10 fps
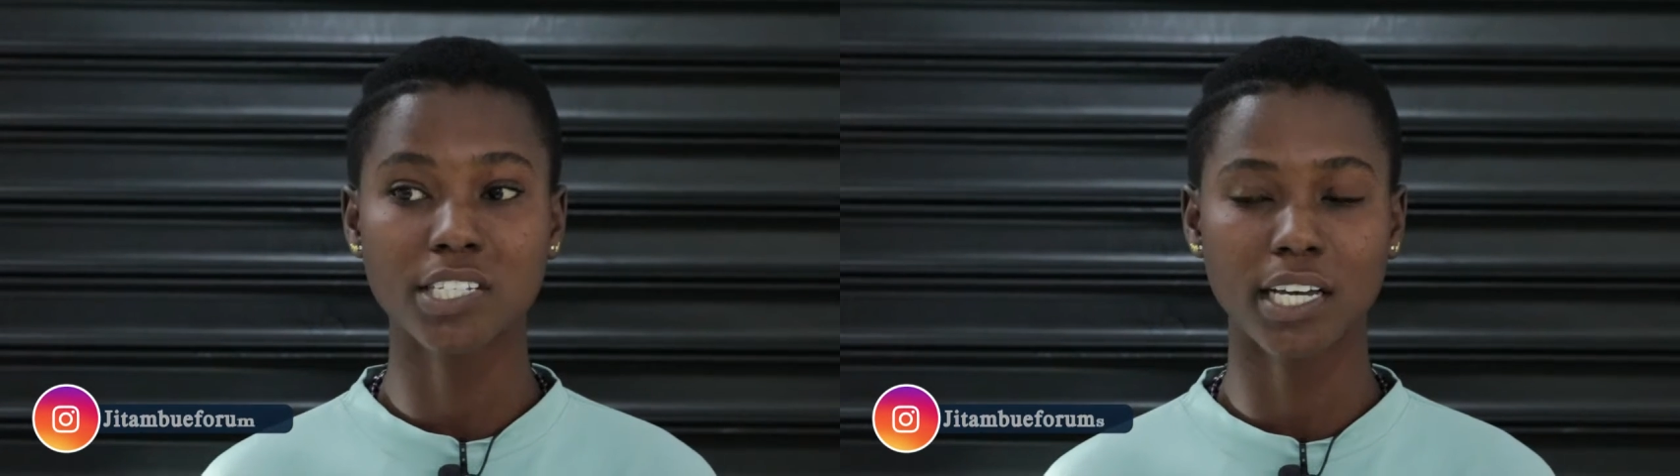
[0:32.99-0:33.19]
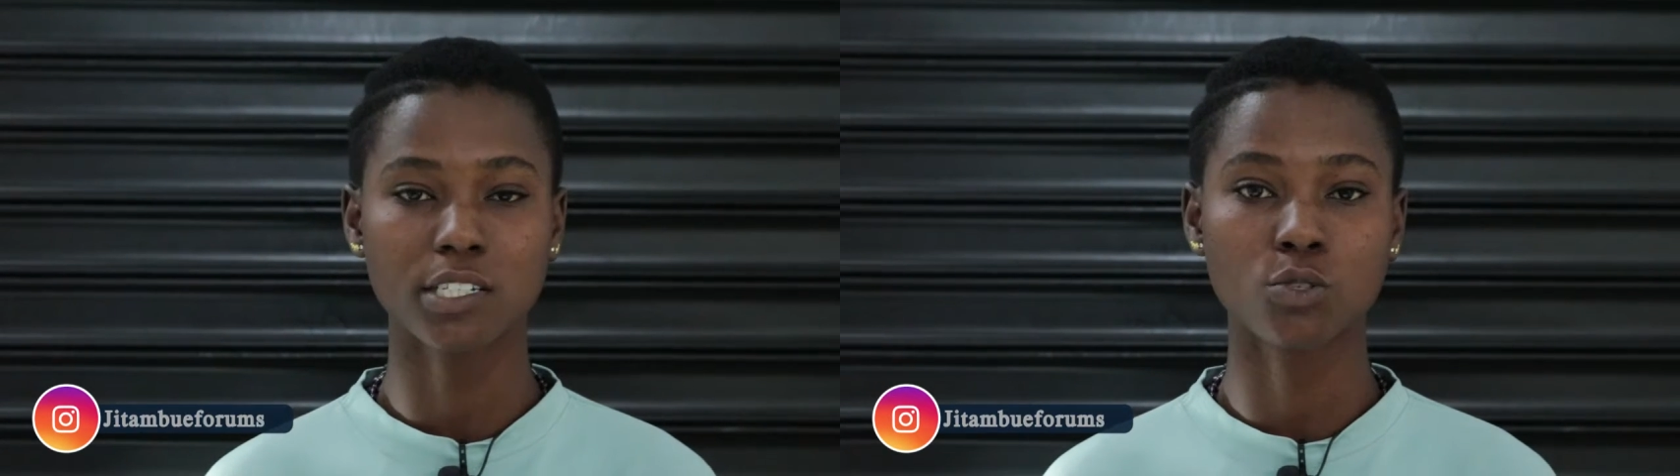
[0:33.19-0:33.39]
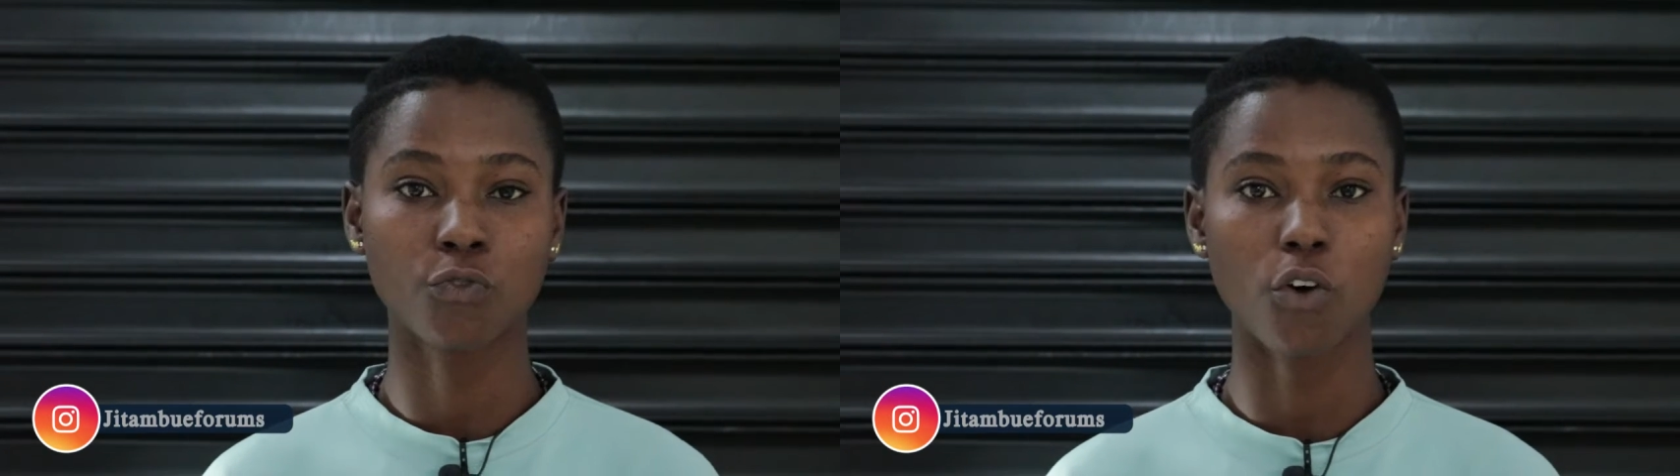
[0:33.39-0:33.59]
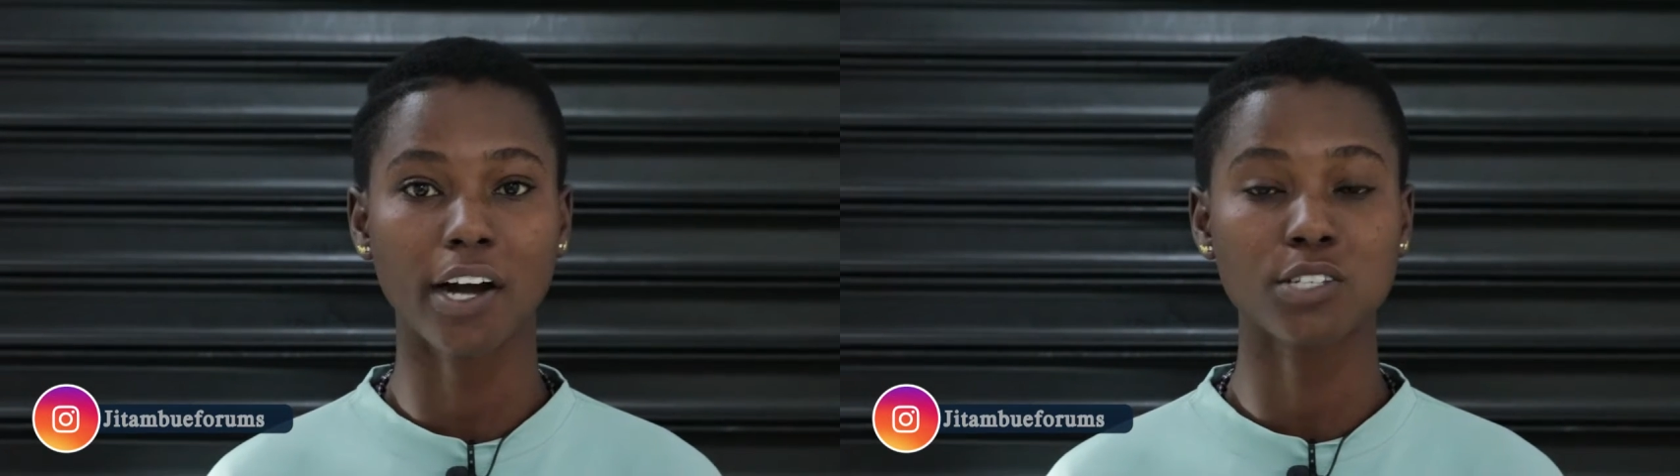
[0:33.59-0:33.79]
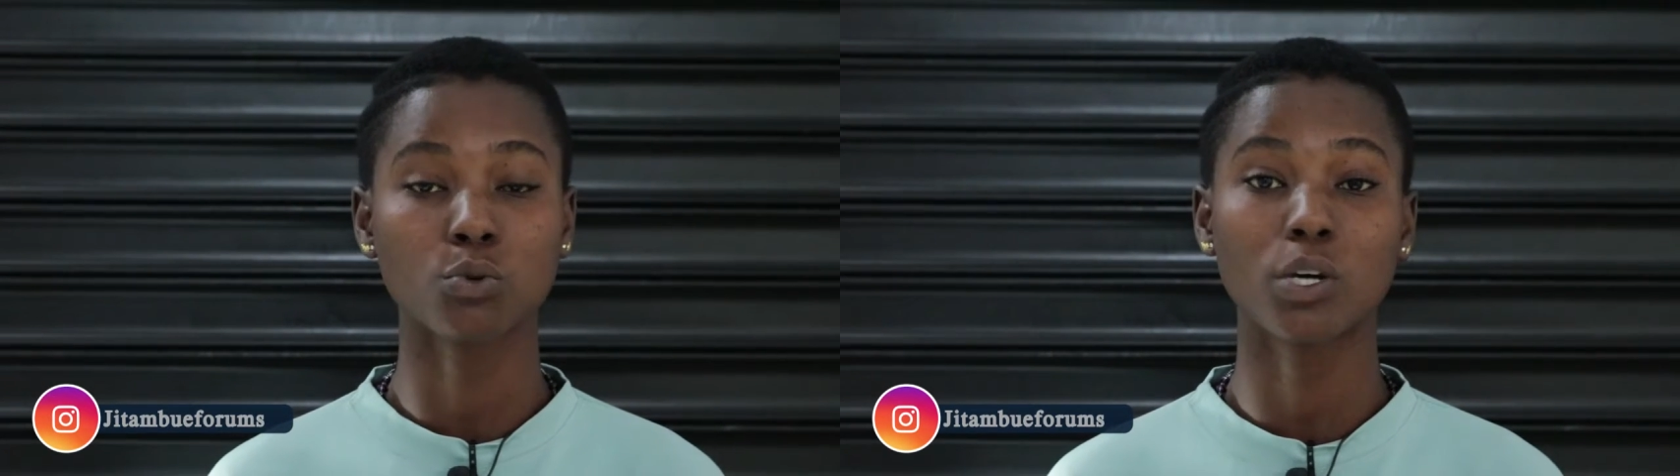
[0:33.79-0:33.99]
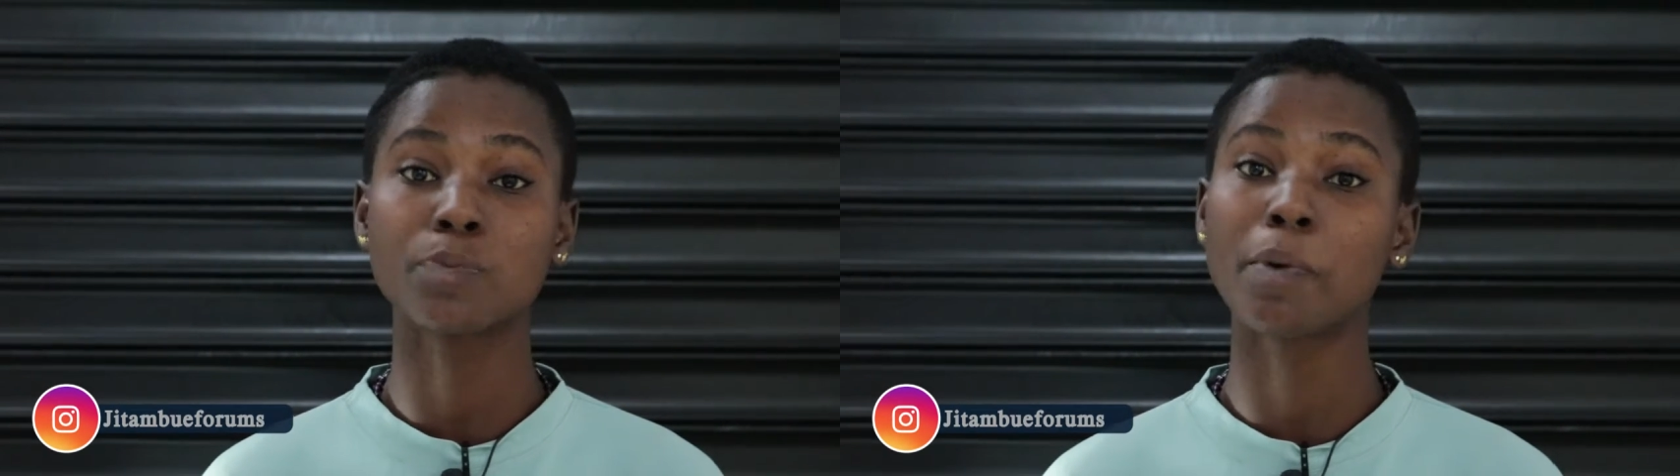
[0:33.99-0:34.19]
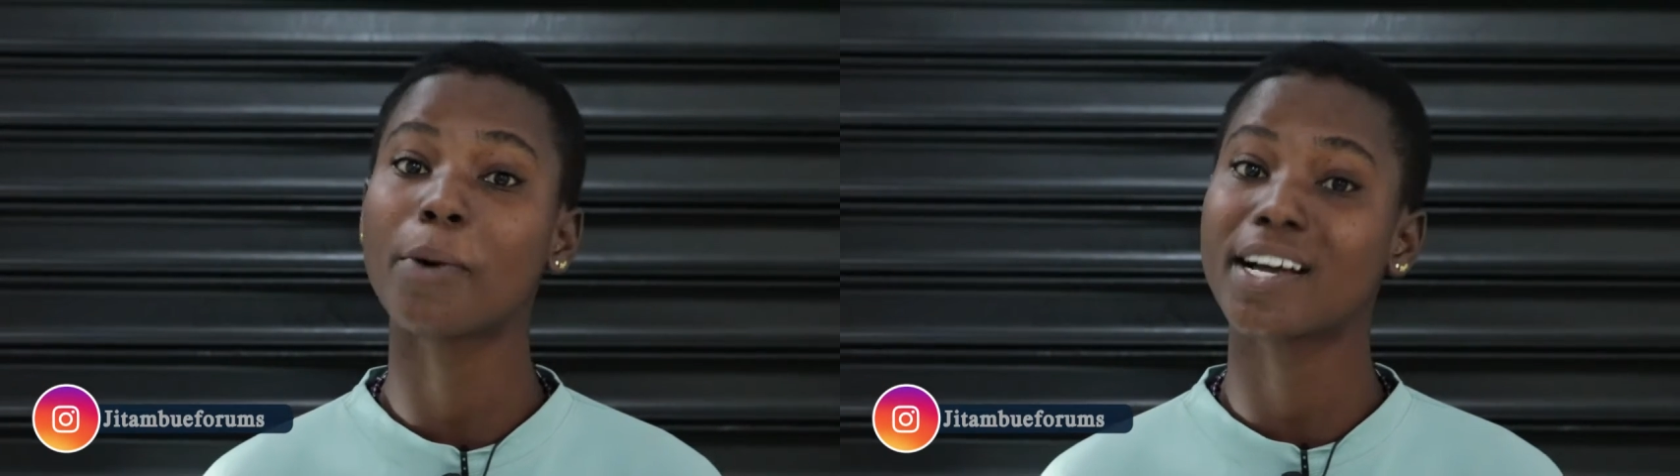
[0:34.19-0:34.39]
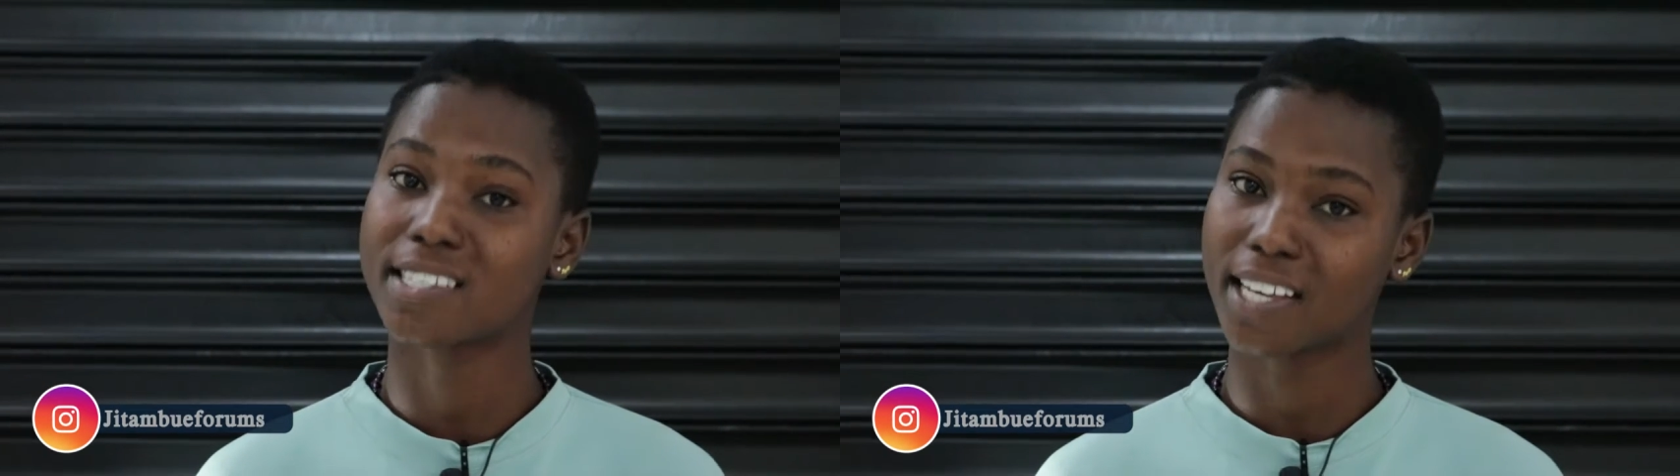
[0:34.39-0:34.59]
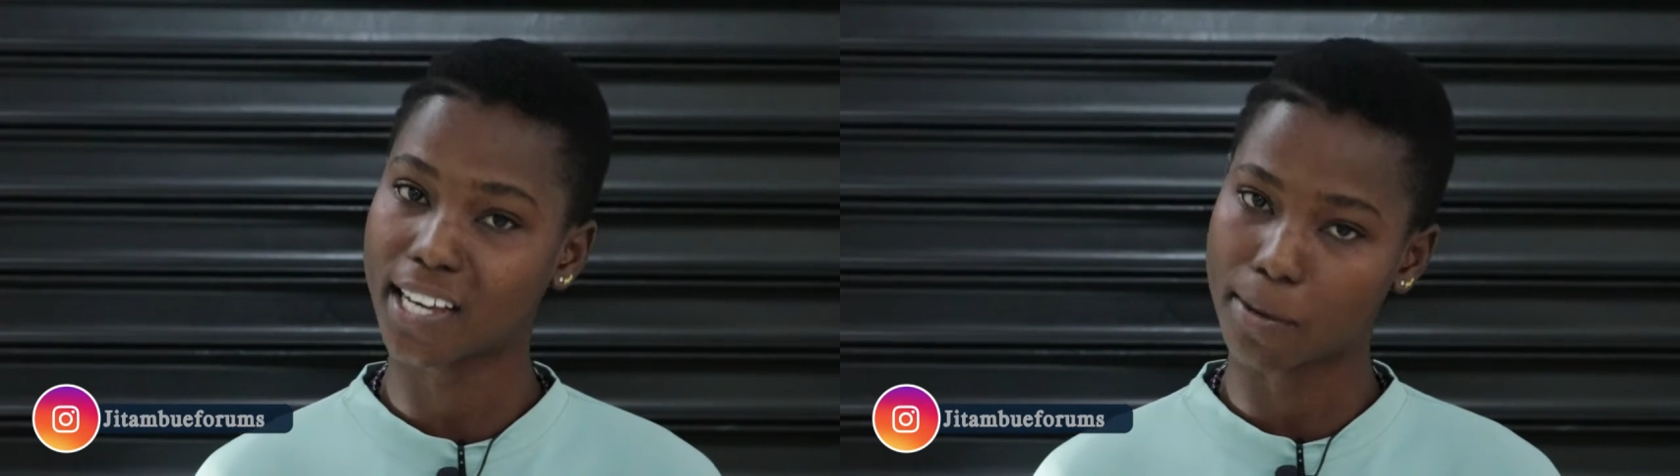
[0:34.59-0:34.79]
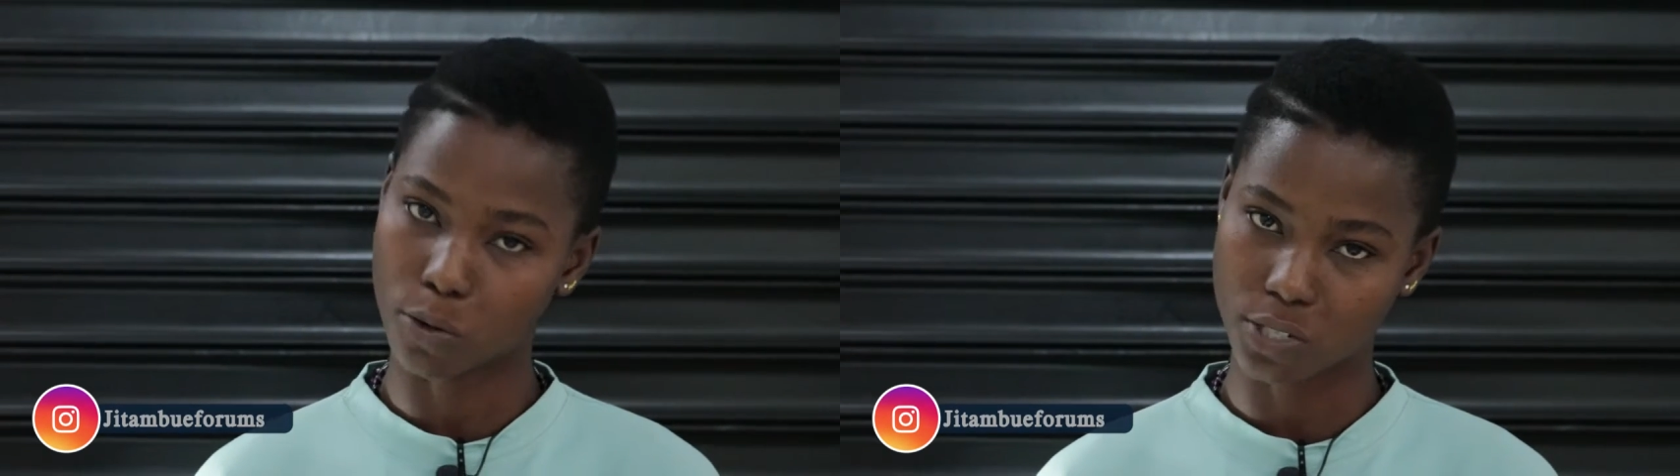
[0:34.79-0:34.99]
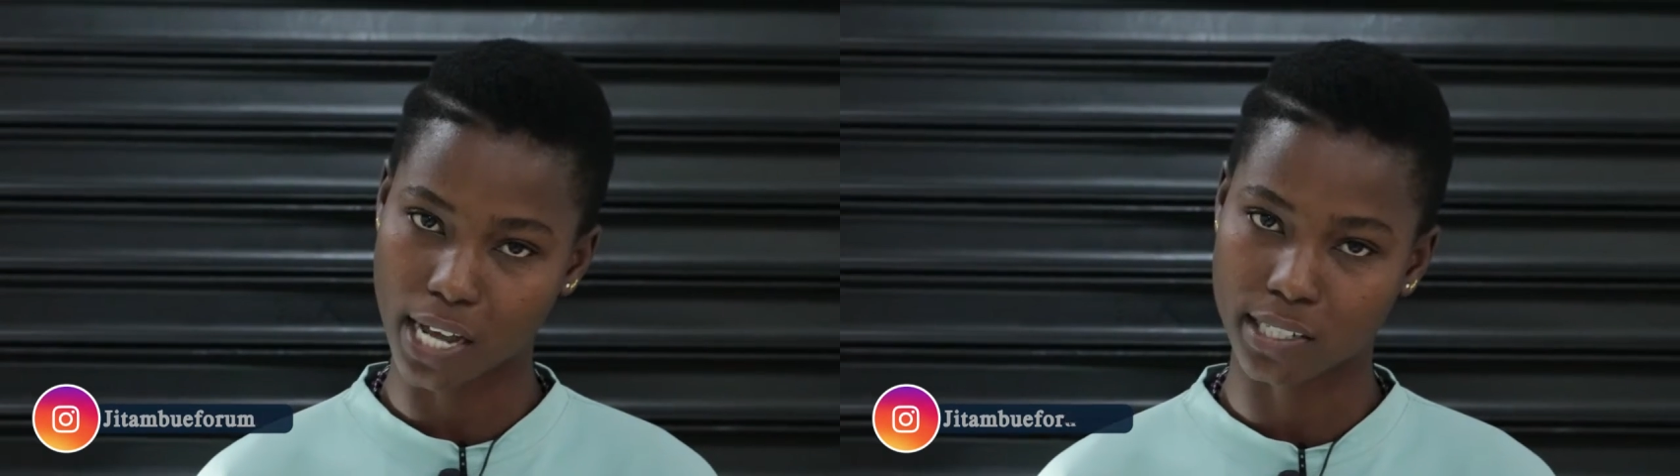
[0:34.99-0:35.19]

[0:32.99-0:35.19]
tend to focus on what people are saying about